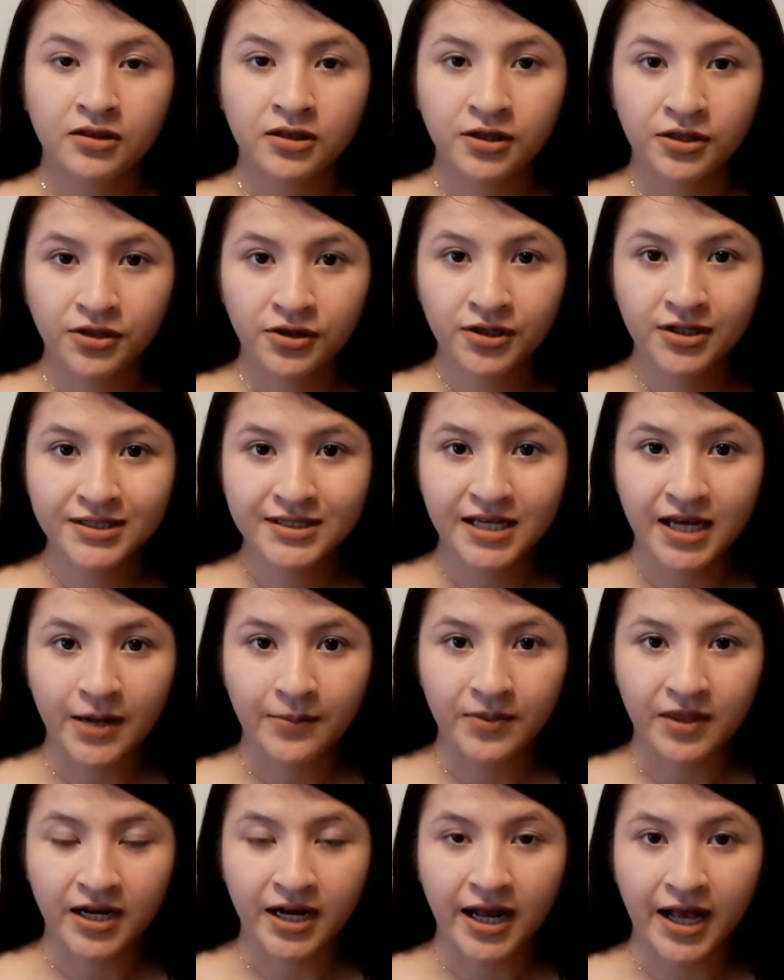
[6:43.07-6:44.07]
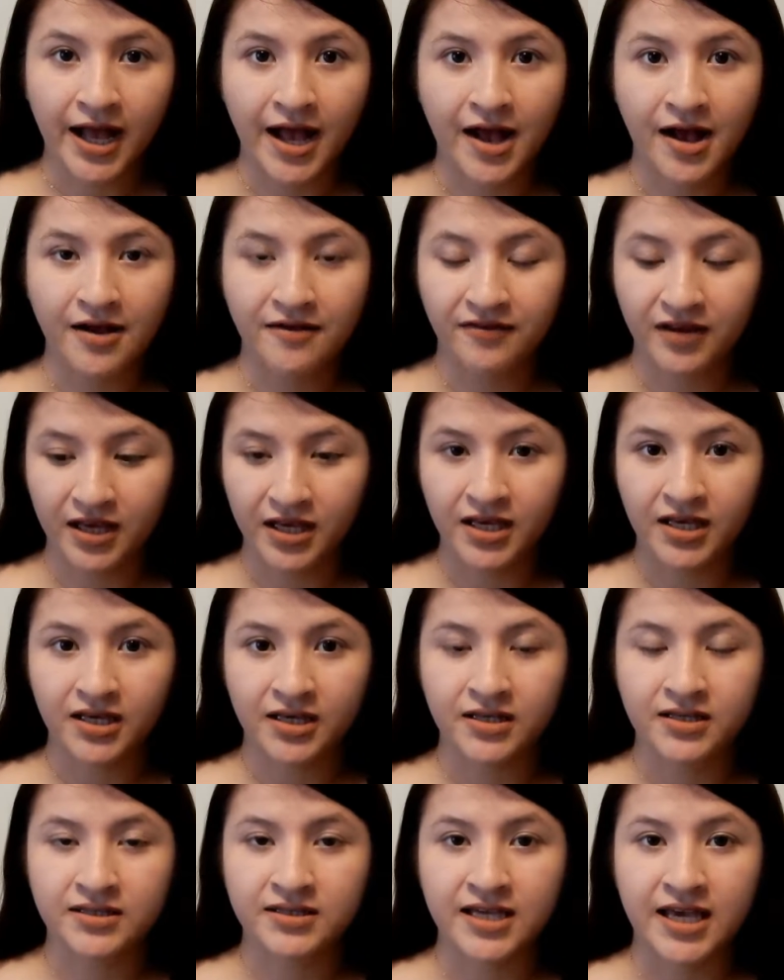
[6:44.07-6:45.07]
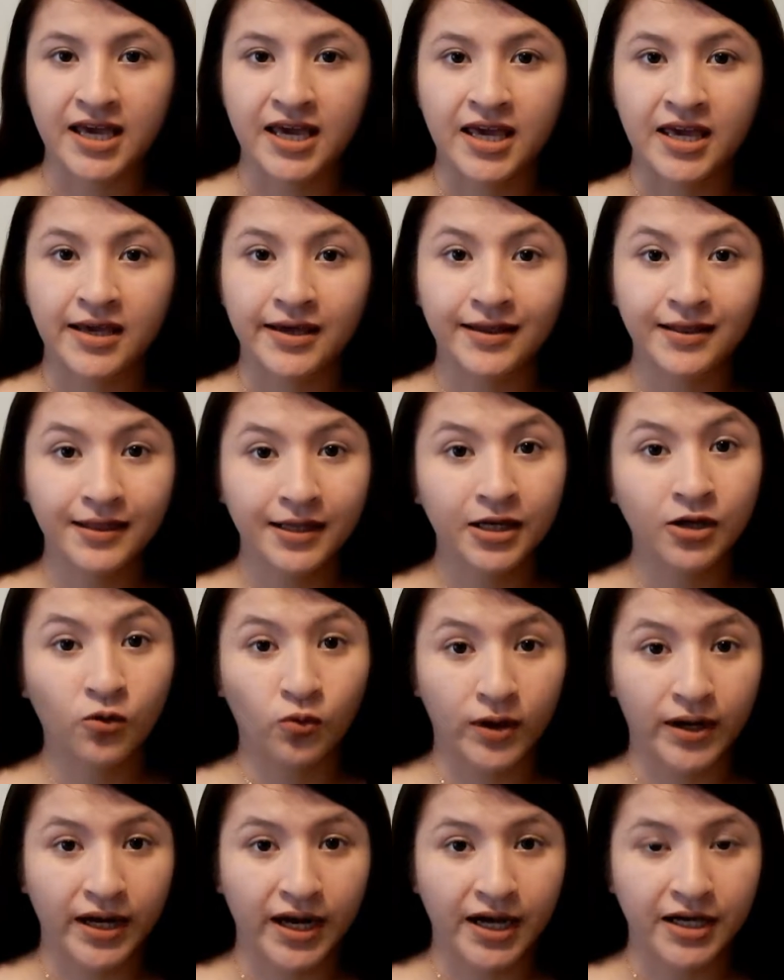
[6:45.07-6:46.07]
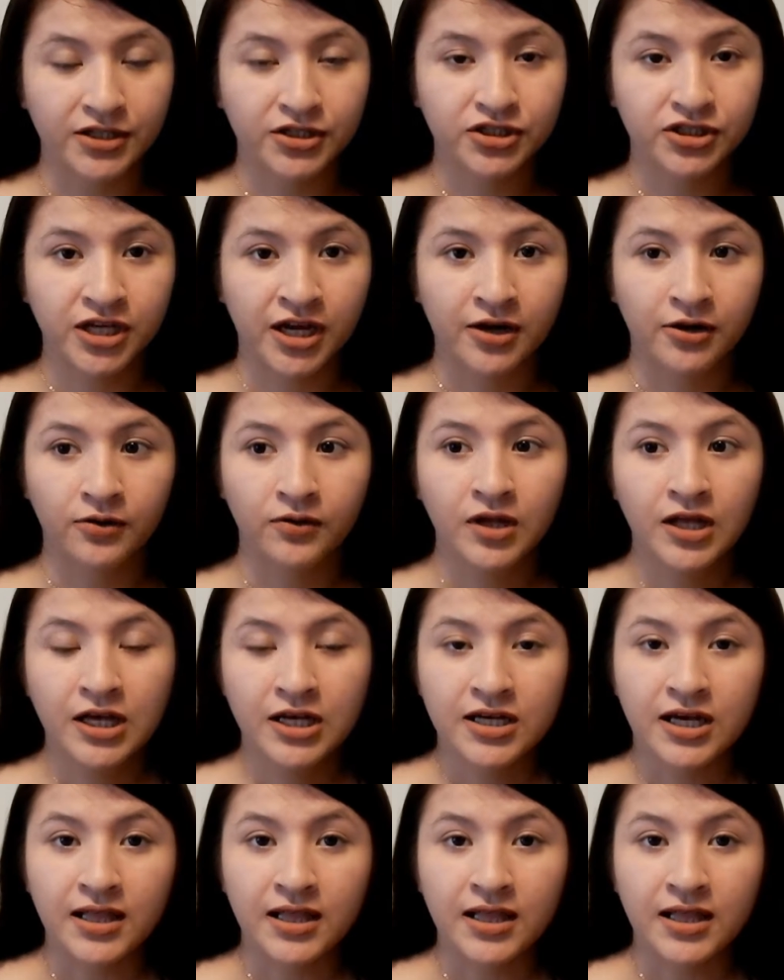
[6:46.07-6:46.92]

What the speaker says: The third type that I have is a liquid eyeshadow.